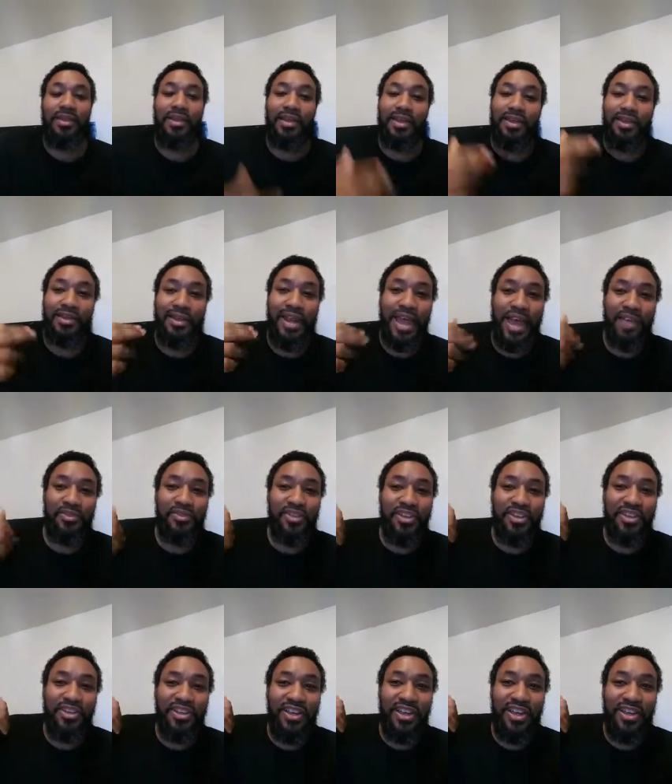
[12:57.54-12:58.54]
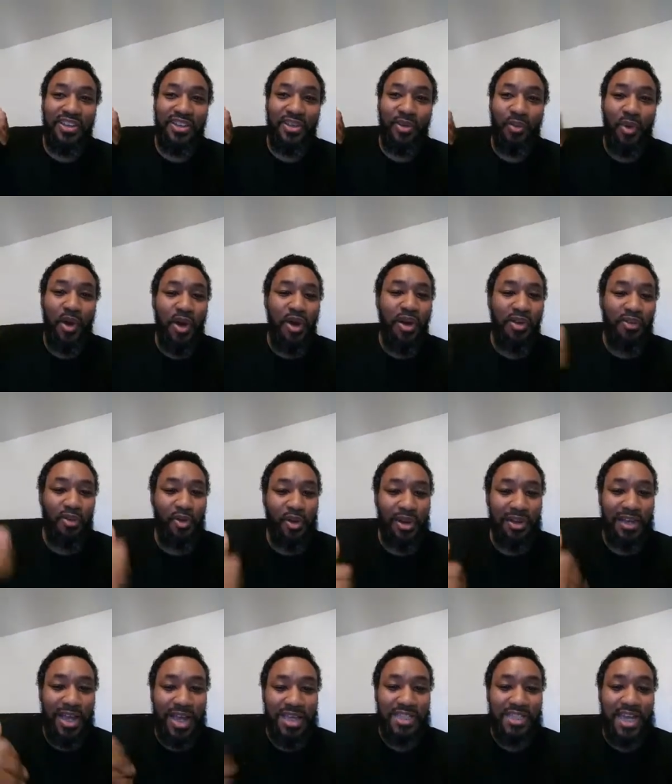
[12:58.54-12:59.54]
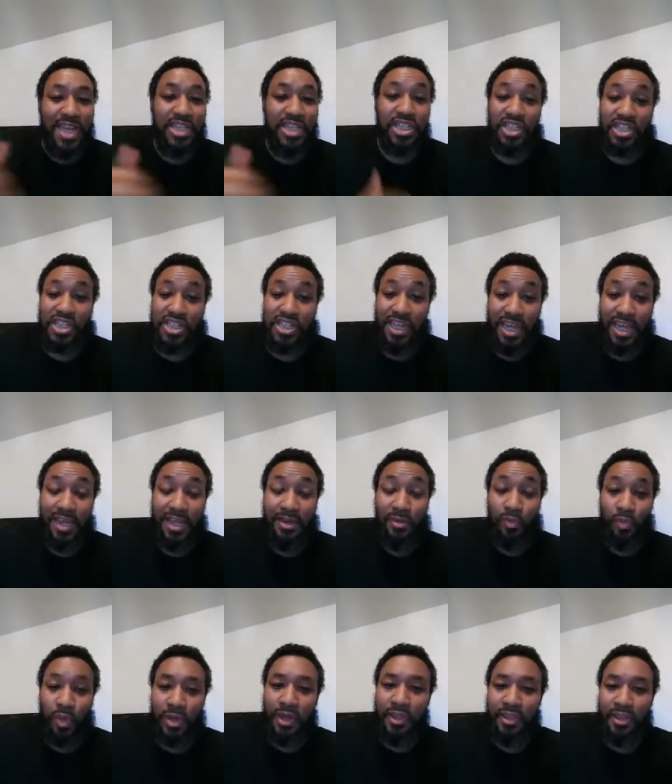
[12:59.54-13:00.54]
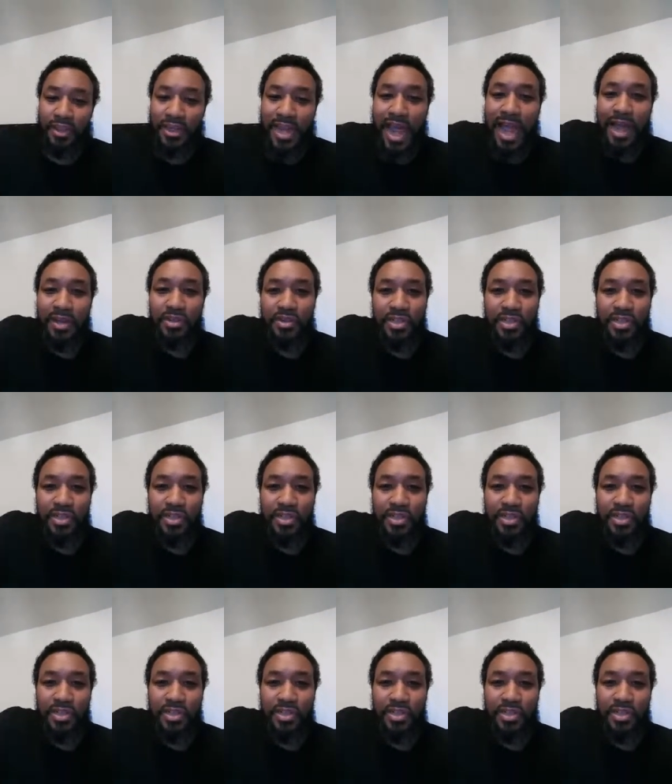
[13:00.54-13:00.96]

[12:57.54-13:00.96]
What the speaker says: Now the World Health Organization said, one of the doctors,